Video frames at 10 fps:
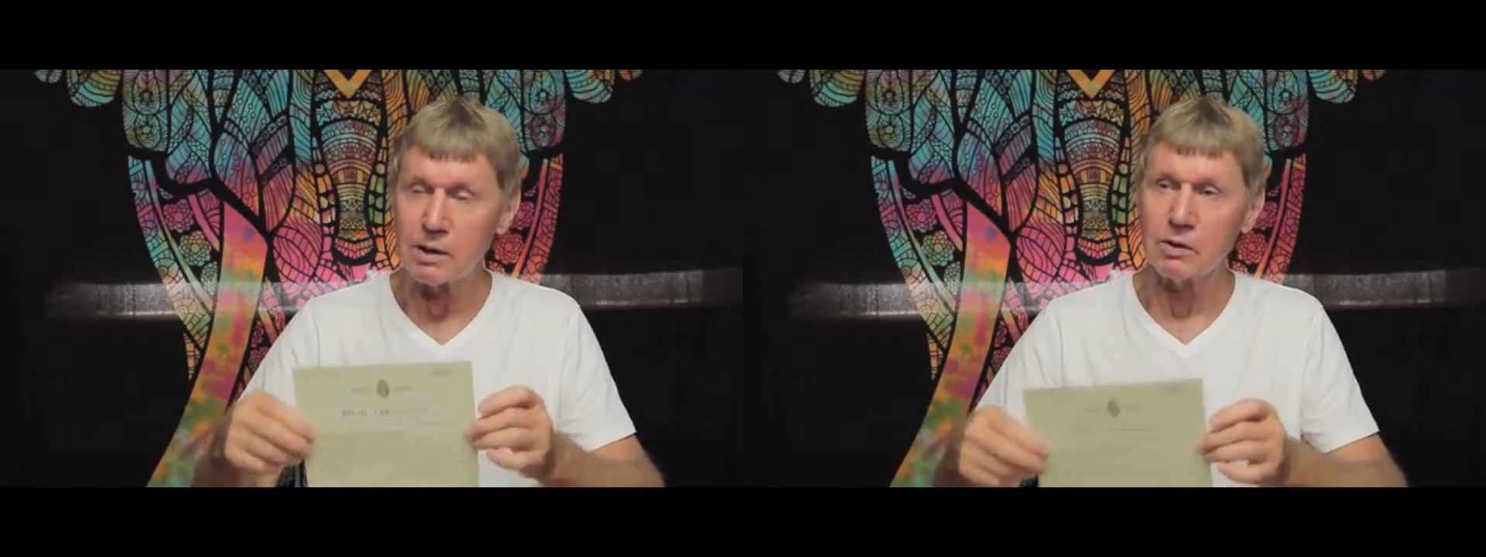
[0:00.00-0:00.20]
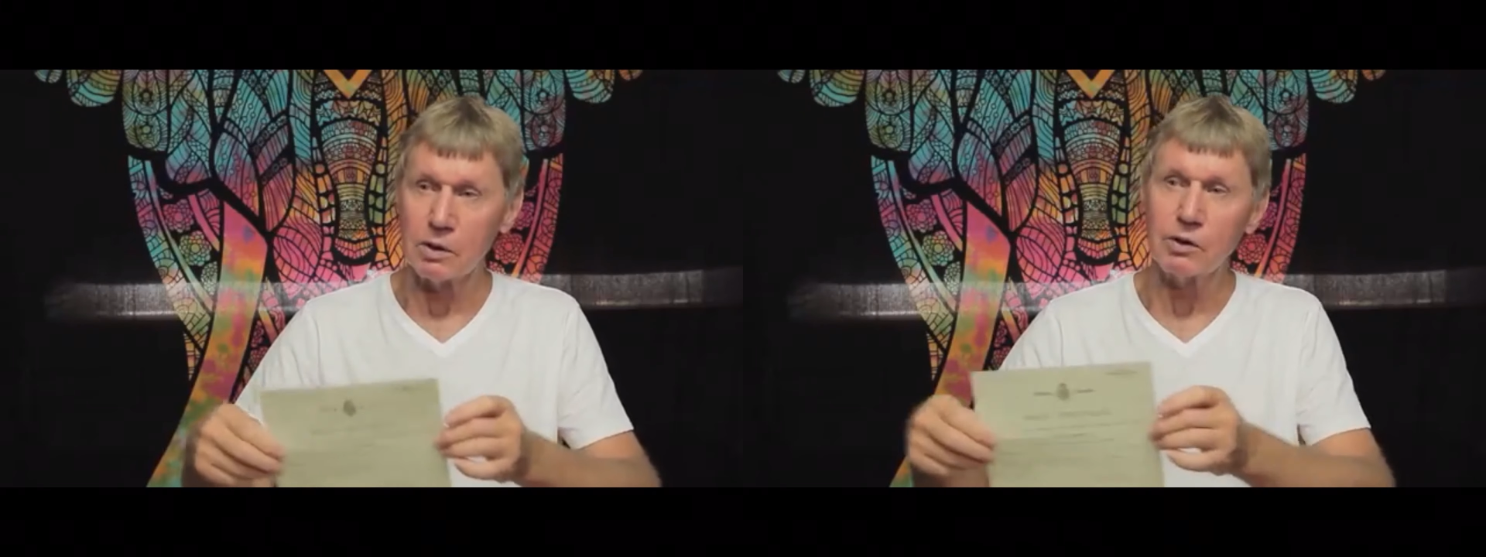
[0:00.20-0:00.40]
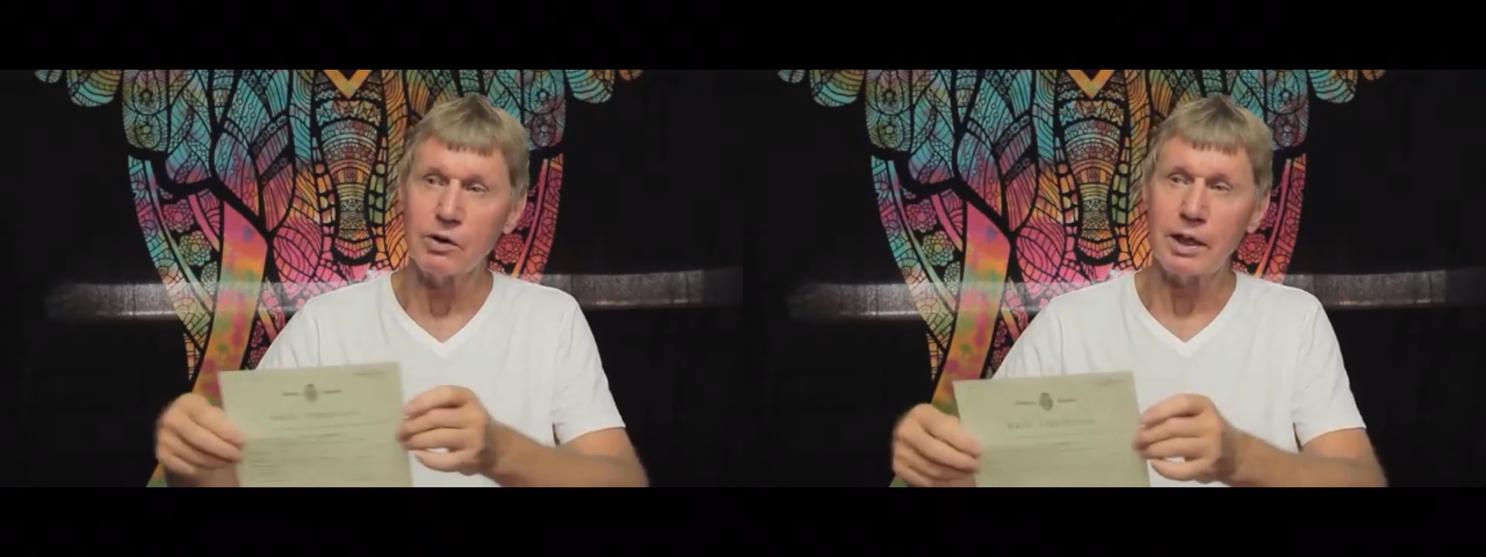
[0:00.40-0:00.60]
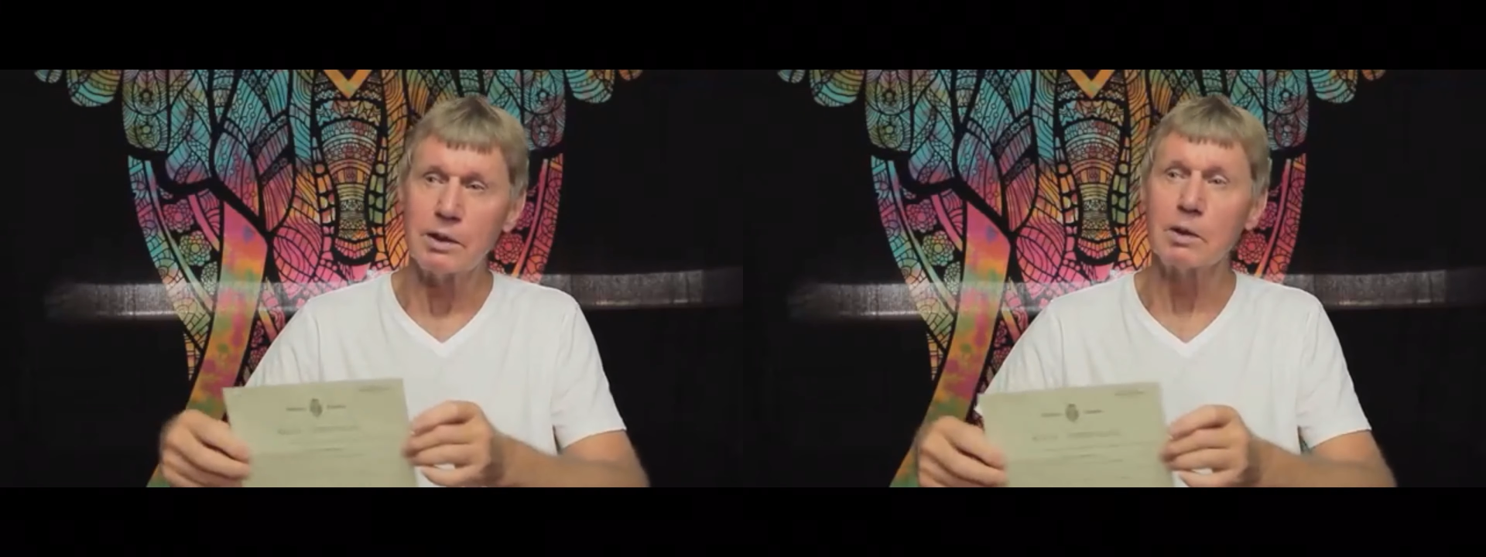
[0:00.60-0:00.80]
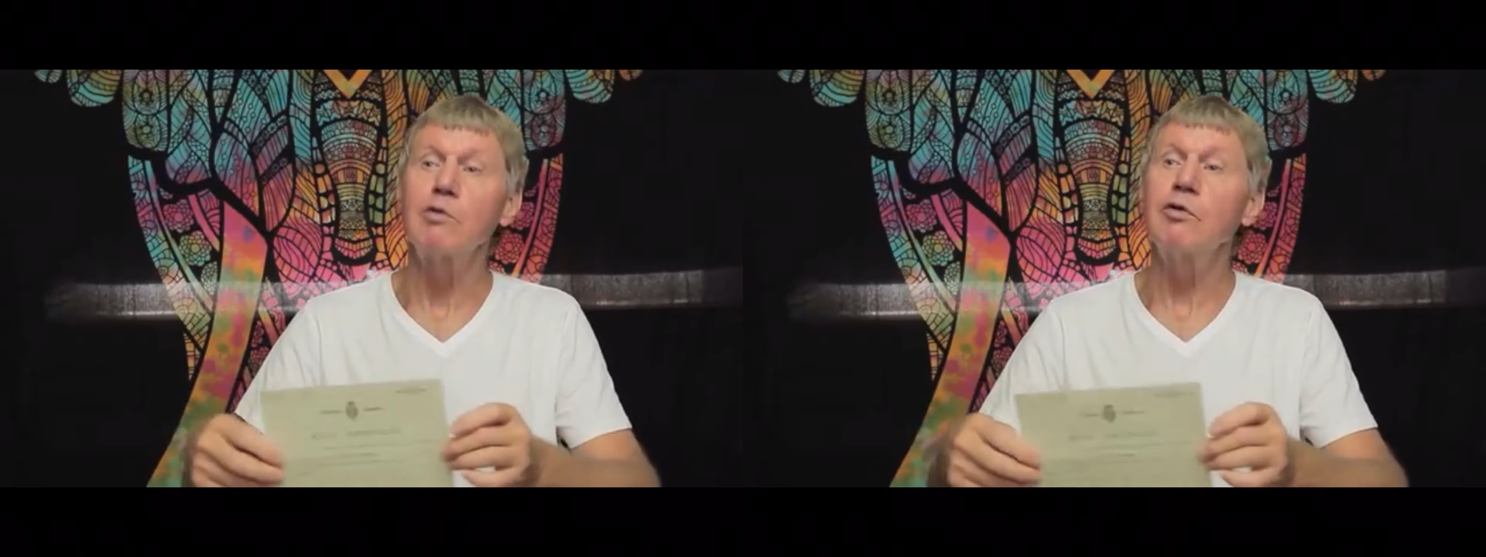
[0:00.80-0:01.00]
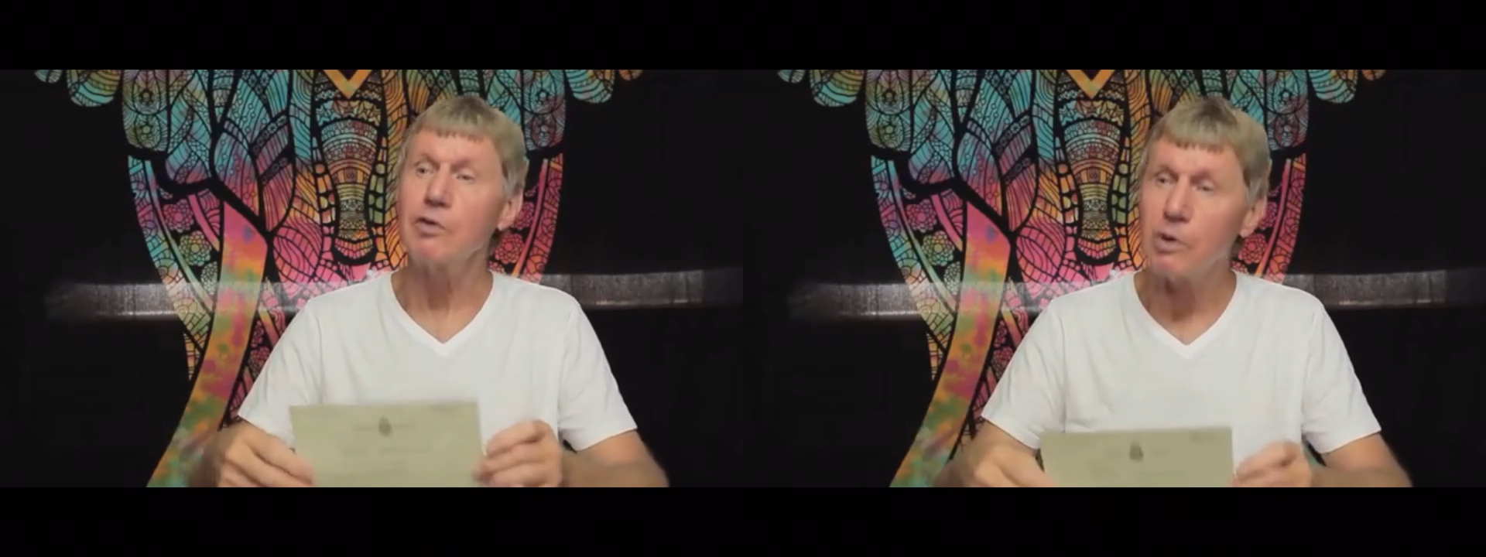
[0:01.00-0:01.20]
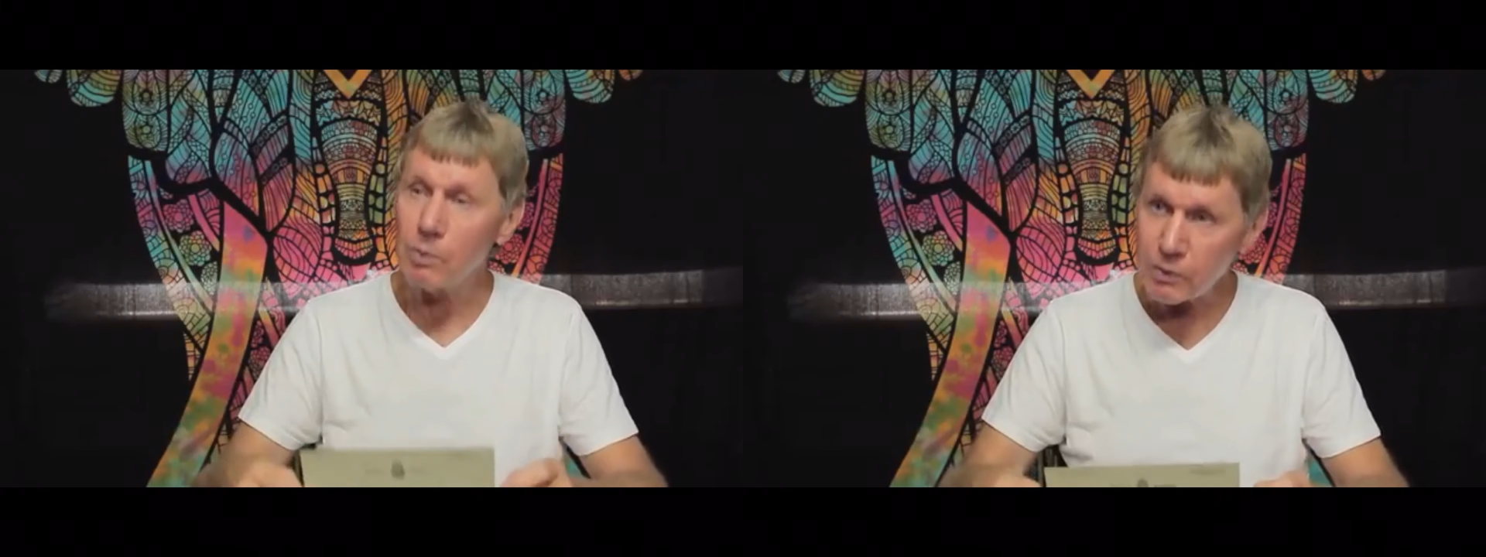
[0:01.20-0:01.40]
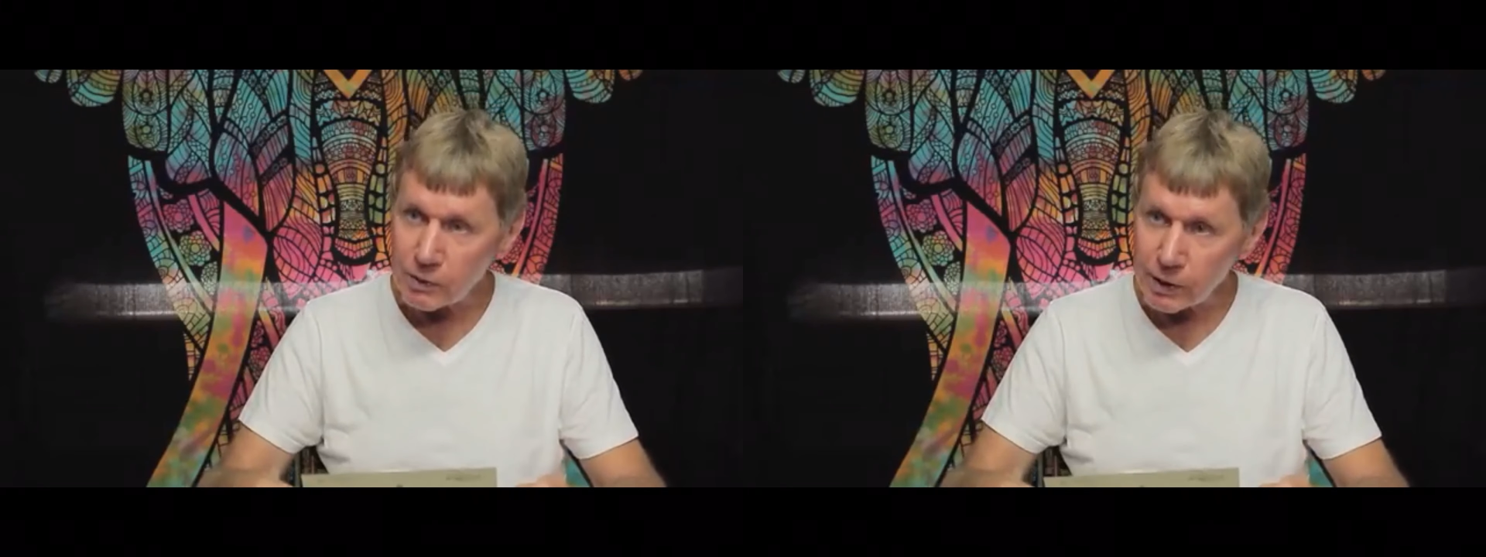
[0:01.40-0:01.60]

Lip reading: that got created from